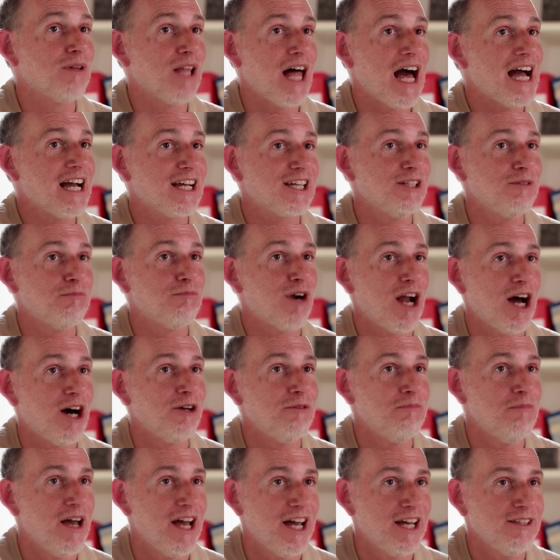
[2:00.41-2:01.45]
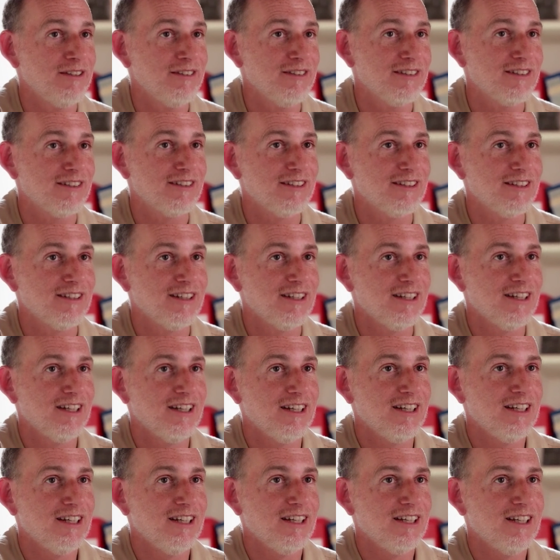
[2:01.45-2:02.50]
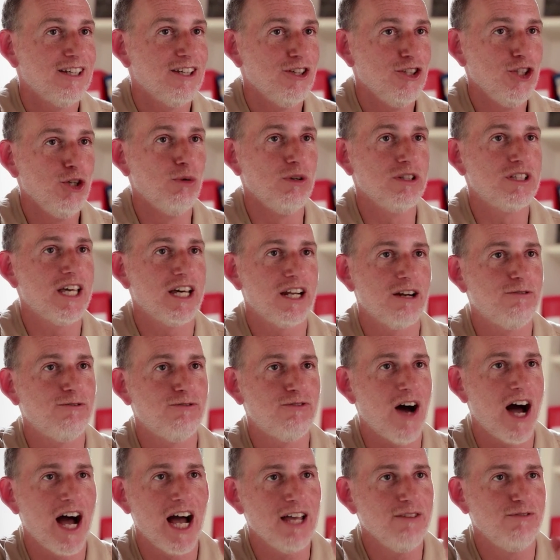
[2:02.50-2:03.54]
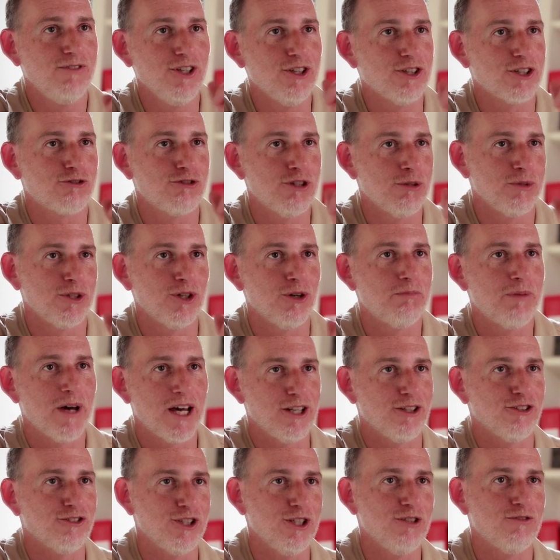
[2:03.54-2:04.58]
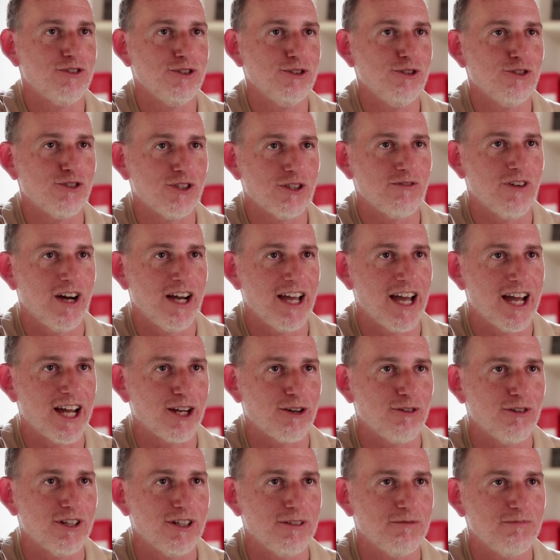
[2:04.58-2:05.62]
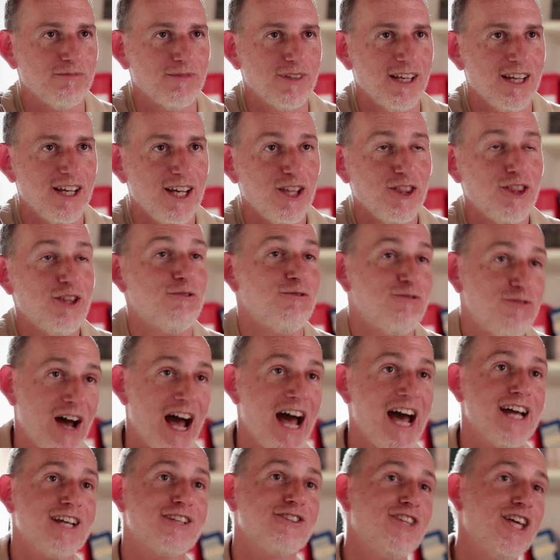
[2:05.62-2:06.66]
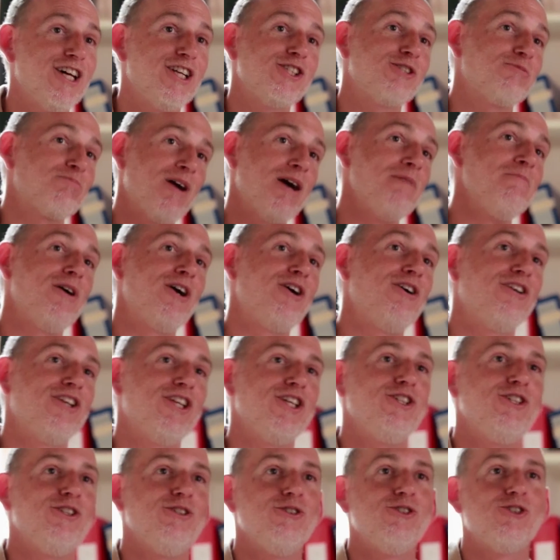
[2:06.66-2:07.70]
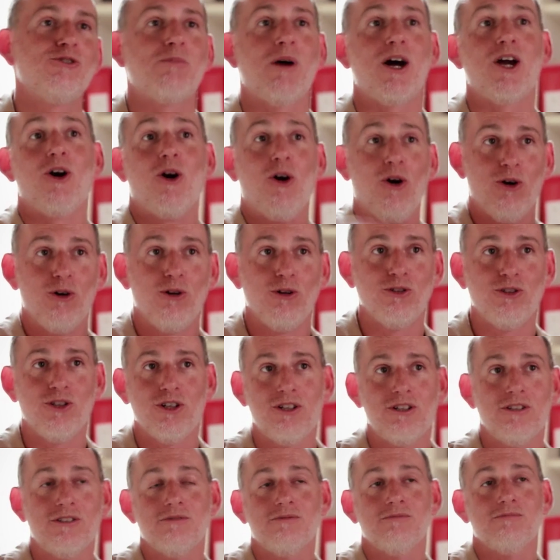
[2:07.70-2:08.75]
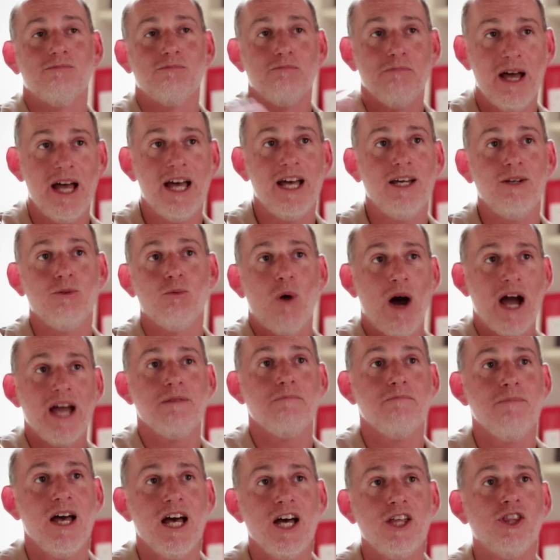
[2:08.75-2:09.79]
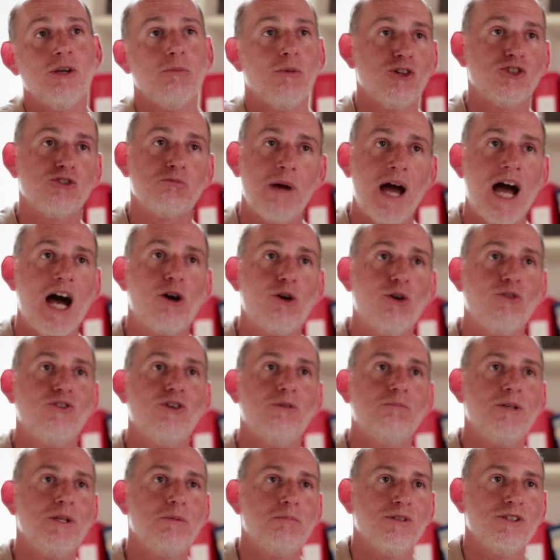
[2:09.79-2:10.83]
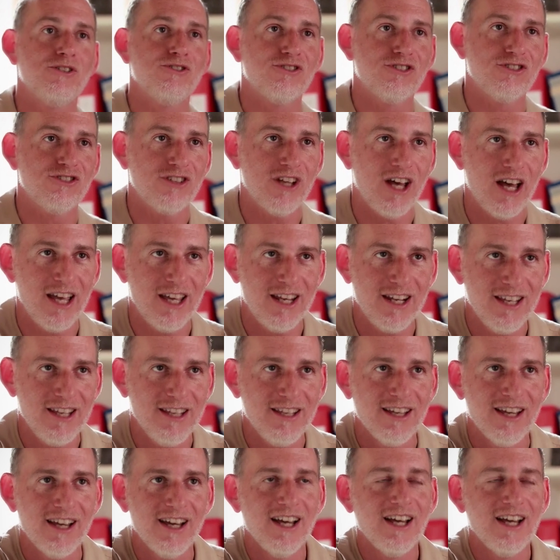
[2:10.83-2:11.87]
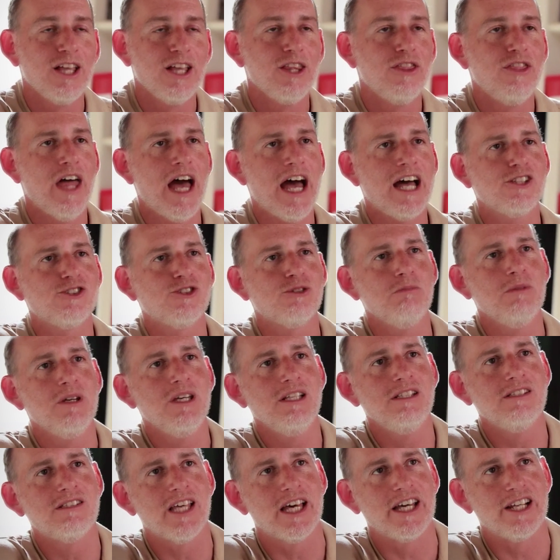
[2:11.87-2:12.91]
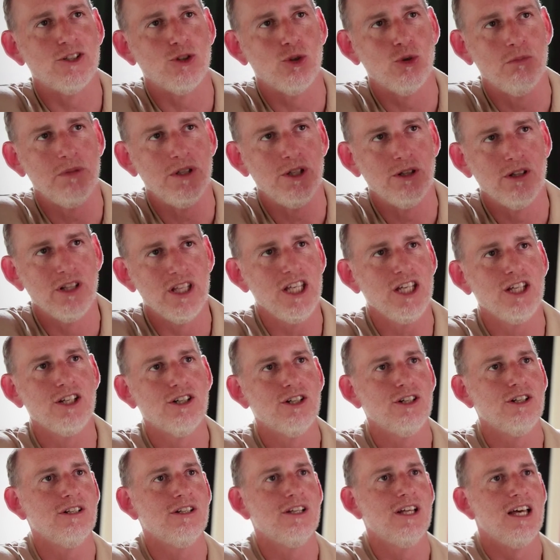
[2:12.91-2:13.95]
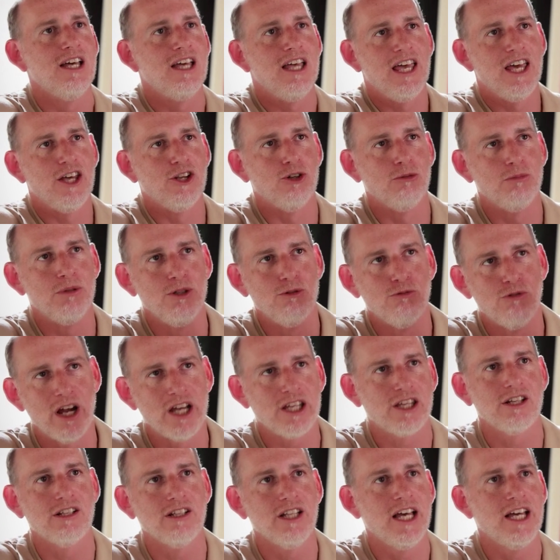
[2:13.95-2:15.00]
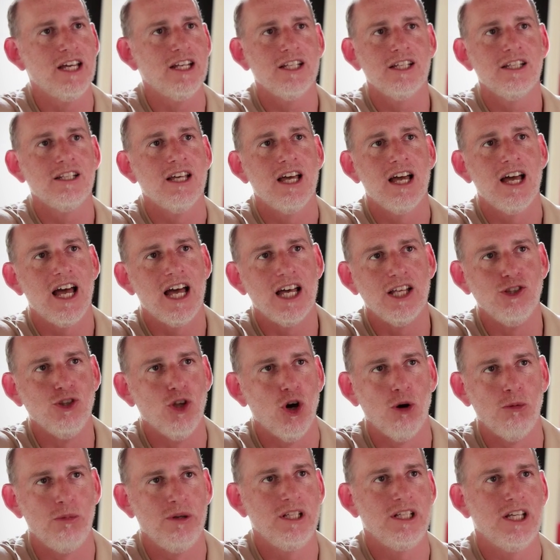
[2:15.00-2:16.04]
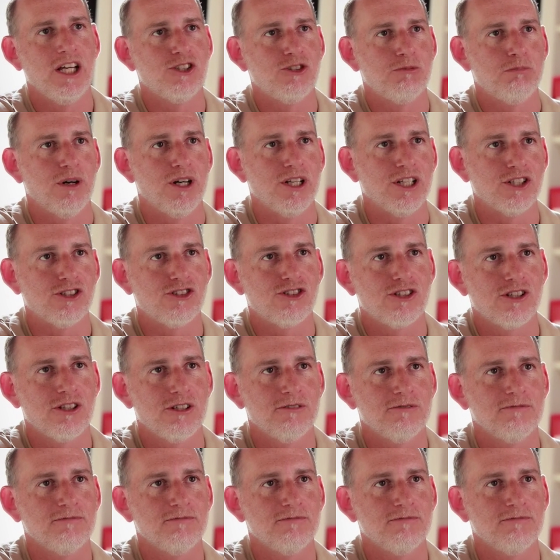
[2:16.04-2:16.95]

black and brown men, you would get a 5-year criminal penalty for using Viagra. The fact that it's primarily used by older men, white men, the most powerful people in society, that means that it will be legal, it'll be regulated, and nobody gets punished.